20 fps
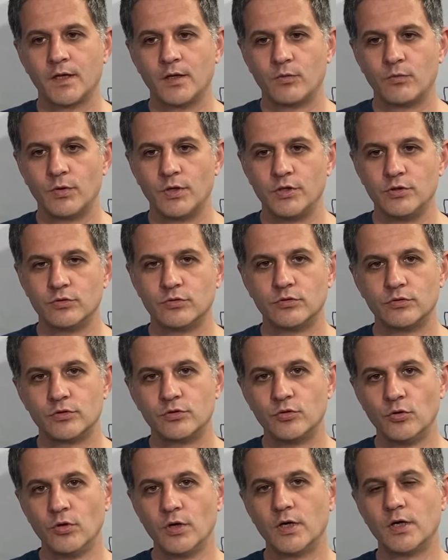when you
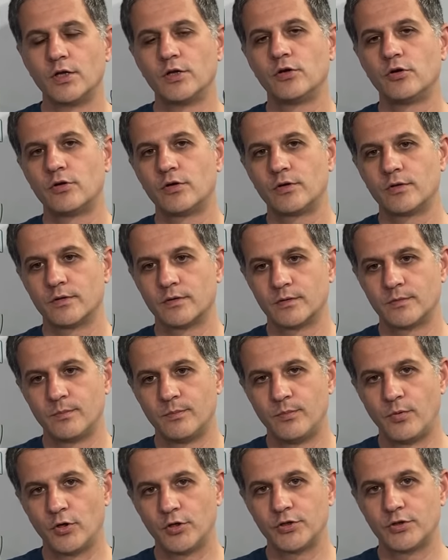Google your
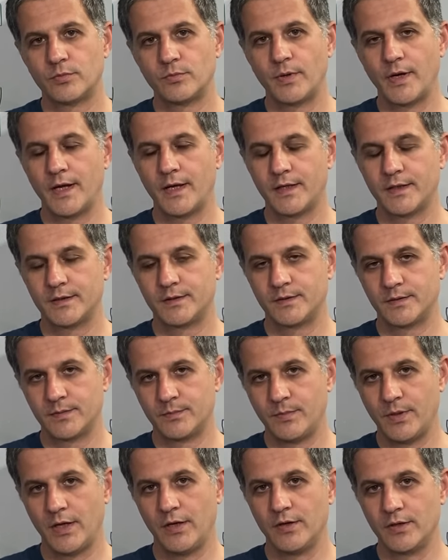bottom bracket
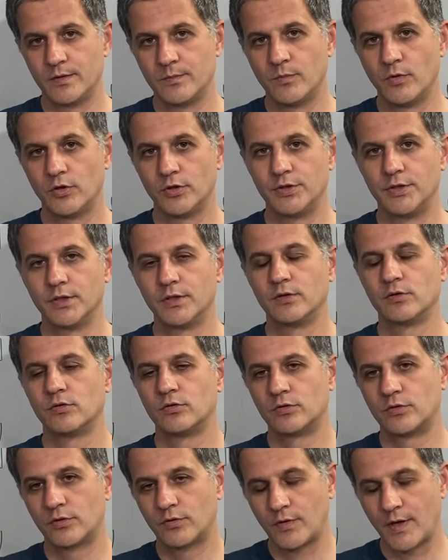bearing model
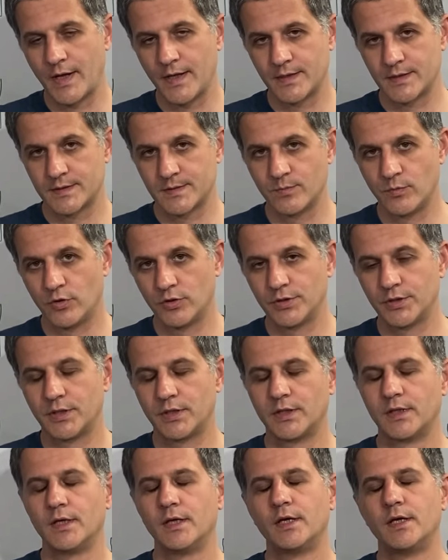or cranks
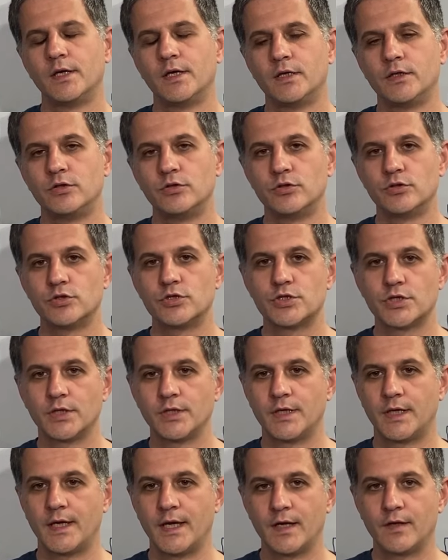model, you
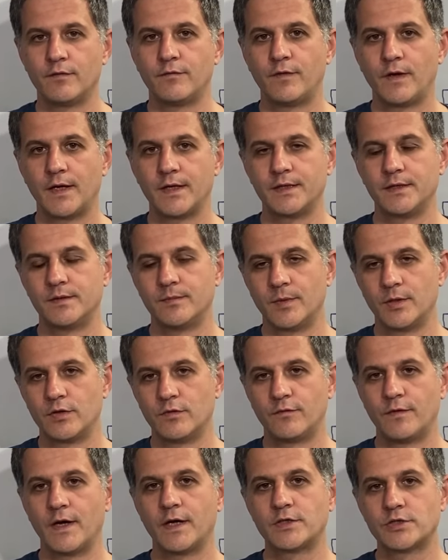usually can find
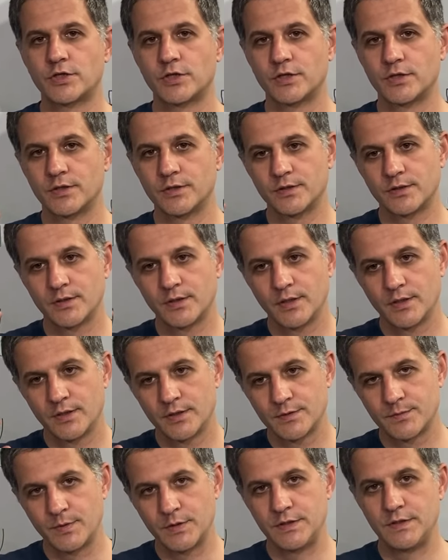manufacturer
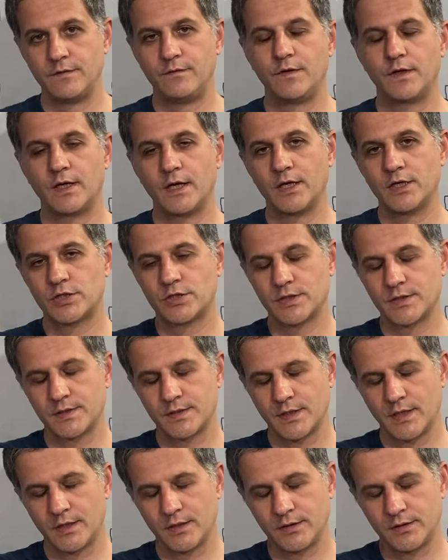specifications
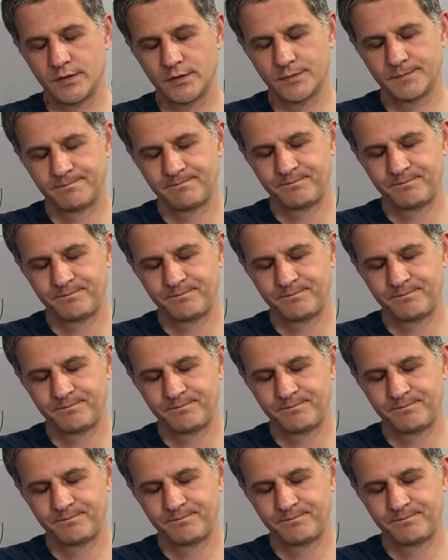and